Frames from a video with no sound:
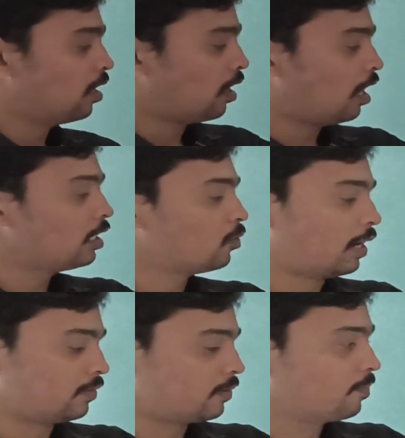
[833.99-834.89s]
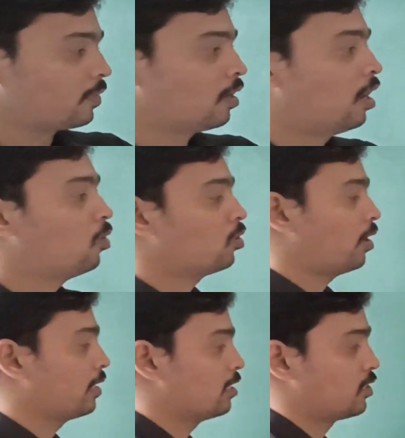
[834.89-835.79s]
Otherwise, how to
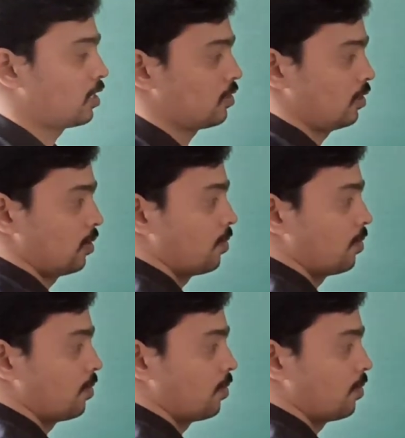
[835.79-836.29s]
write the structure?